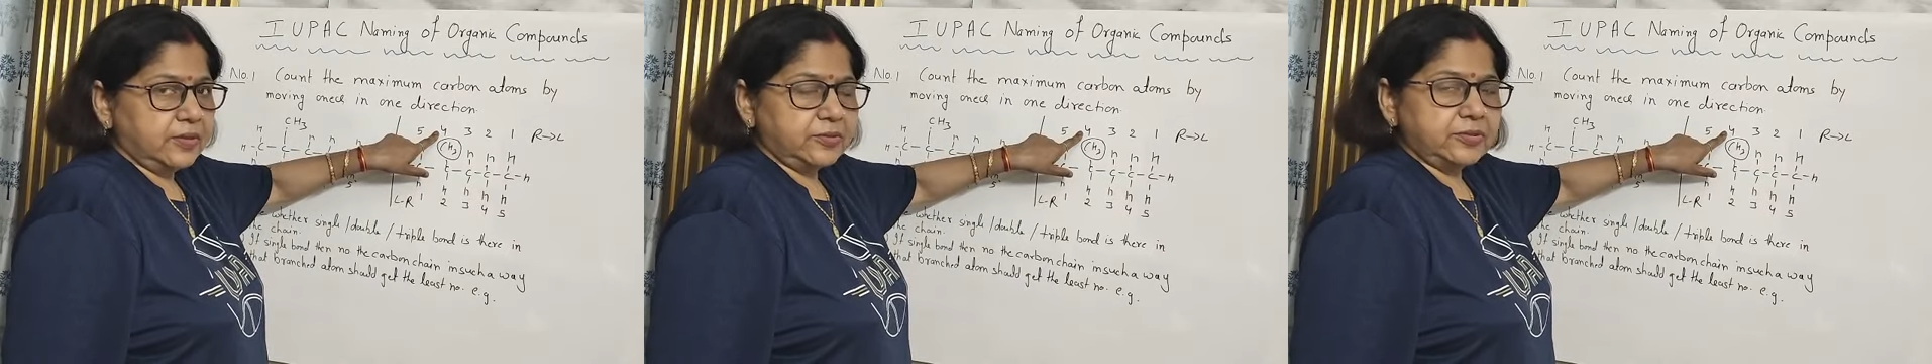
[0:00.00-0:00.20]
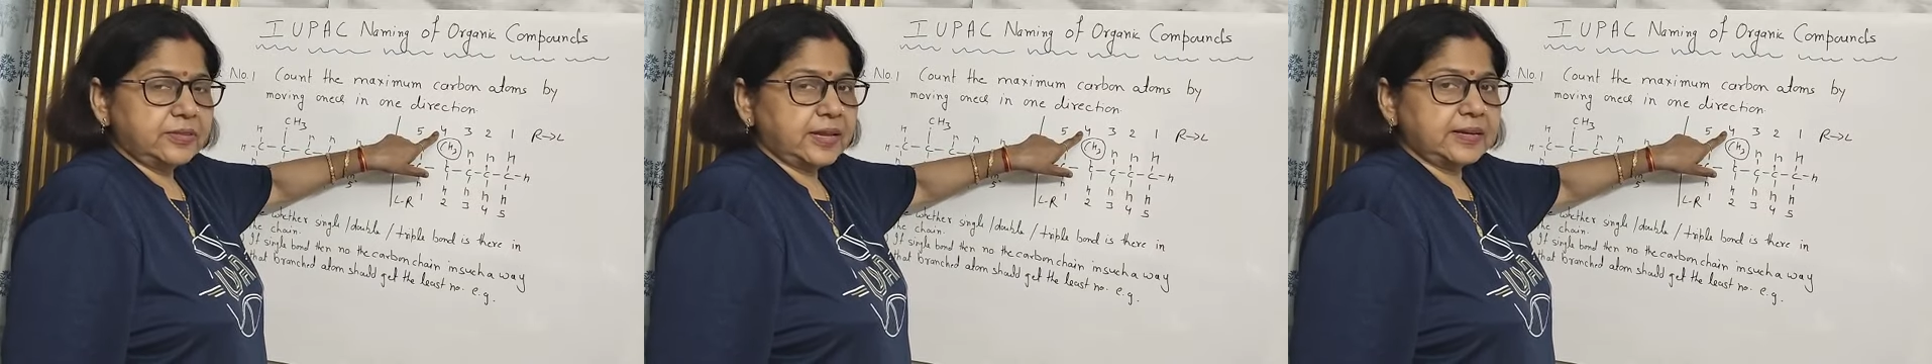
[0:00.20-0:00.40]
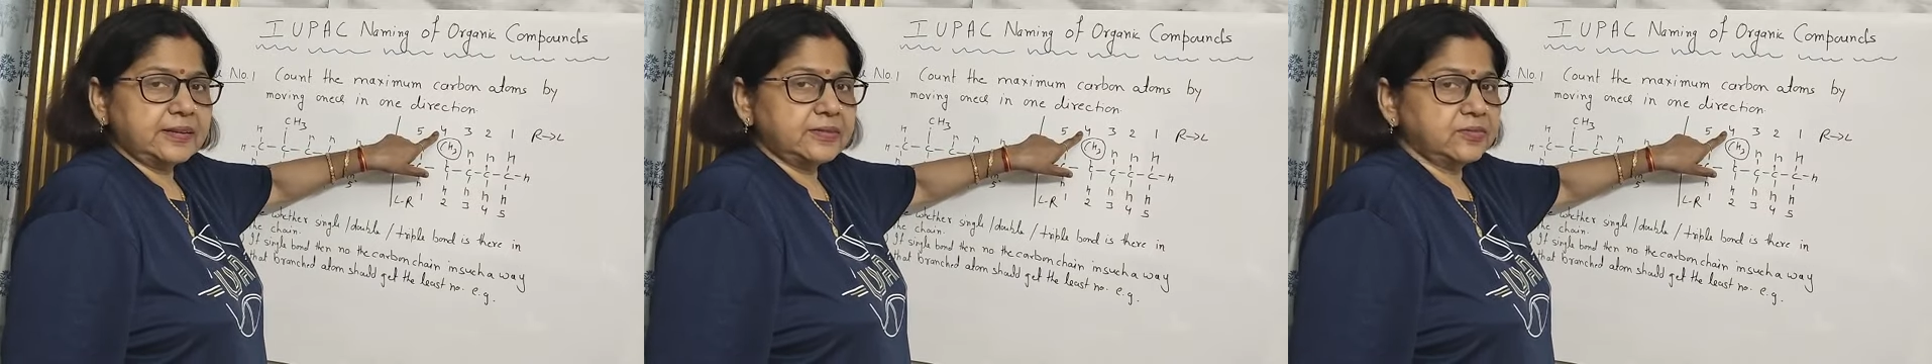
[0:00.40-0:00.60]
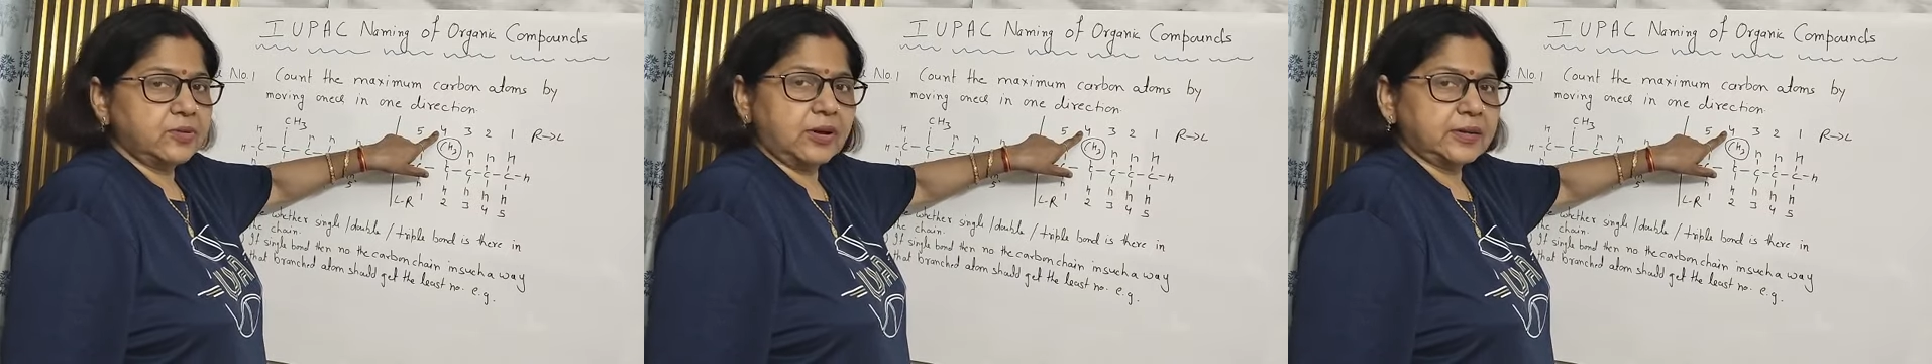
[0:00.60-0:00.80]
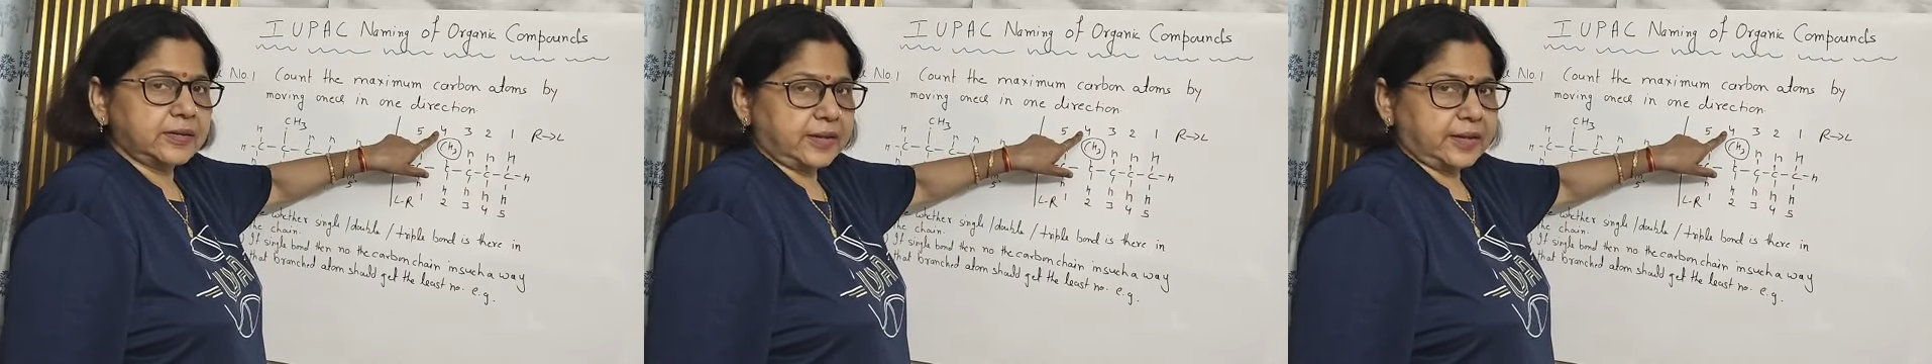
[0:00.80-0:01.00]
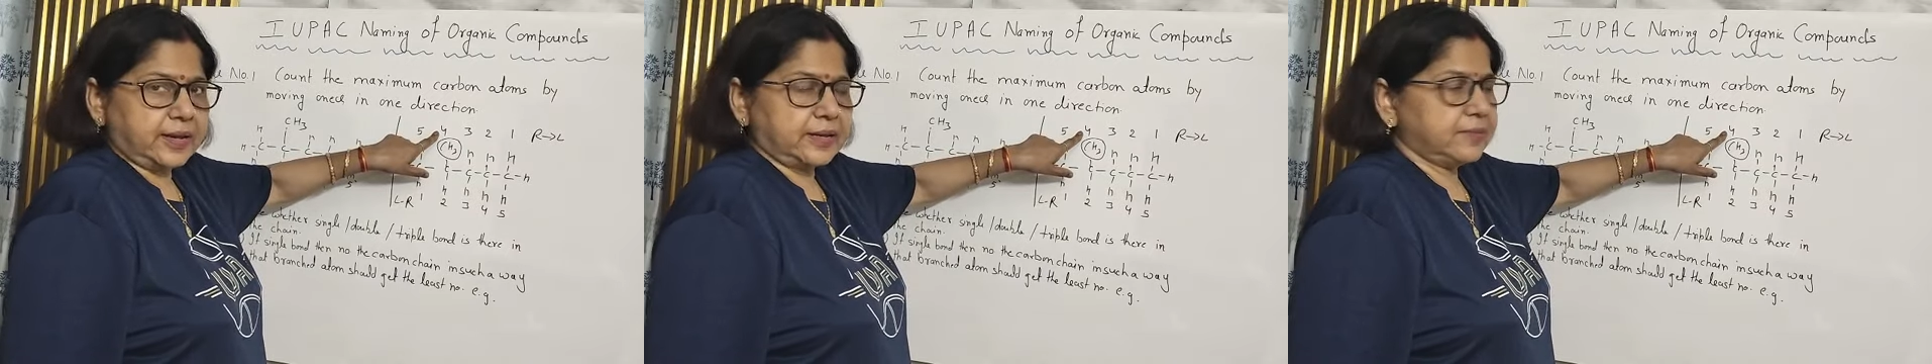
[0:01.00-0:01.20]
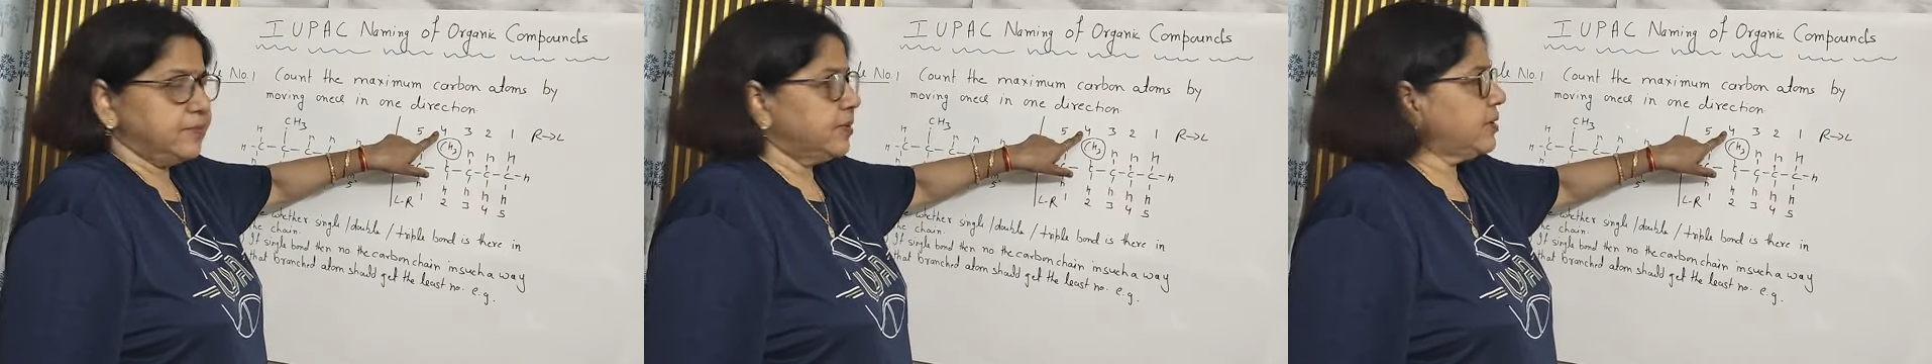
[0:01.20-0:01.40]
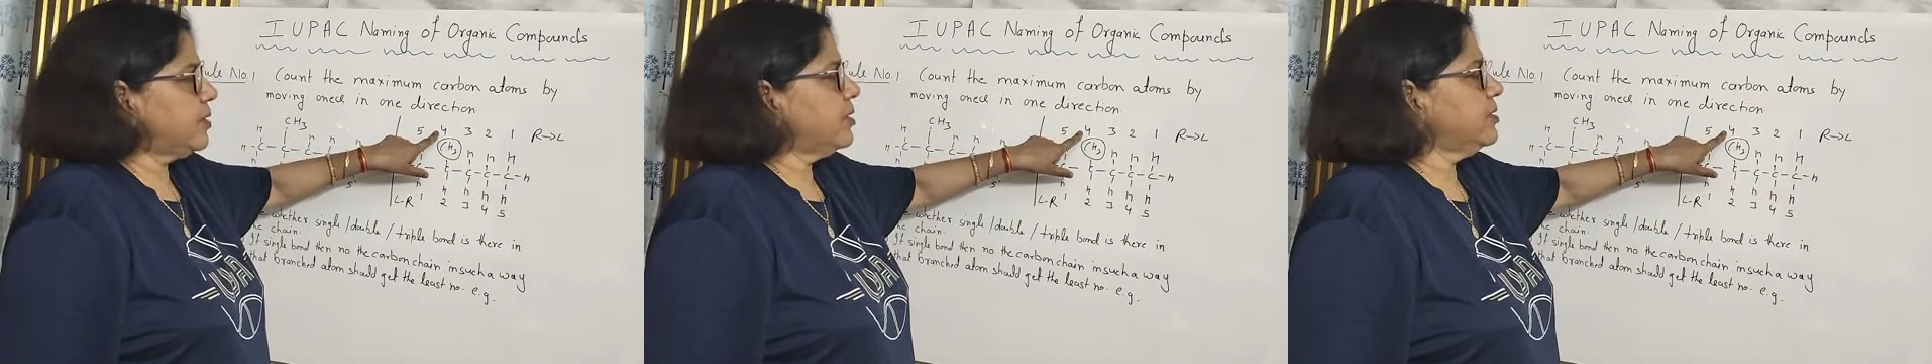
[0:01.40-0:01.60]
So that is not correct,
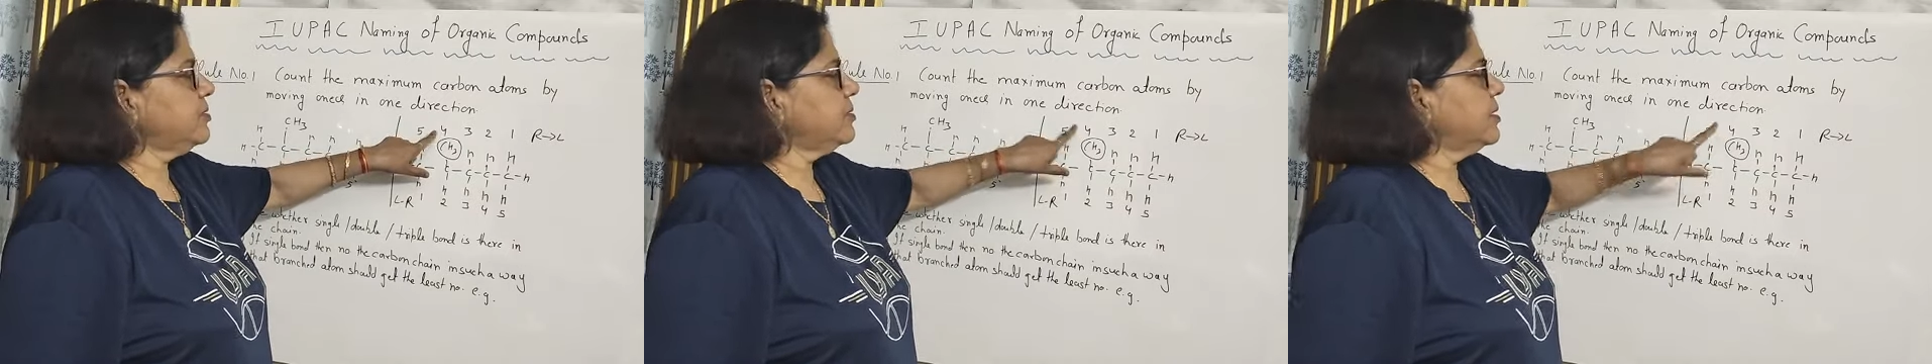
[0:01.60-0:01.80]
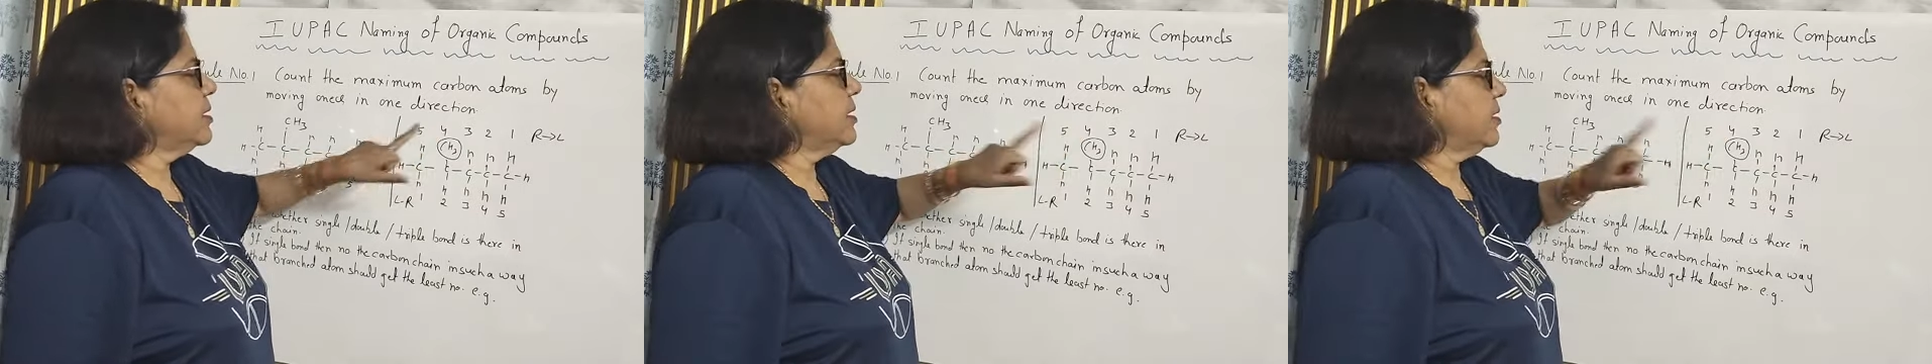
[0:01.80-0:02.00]
because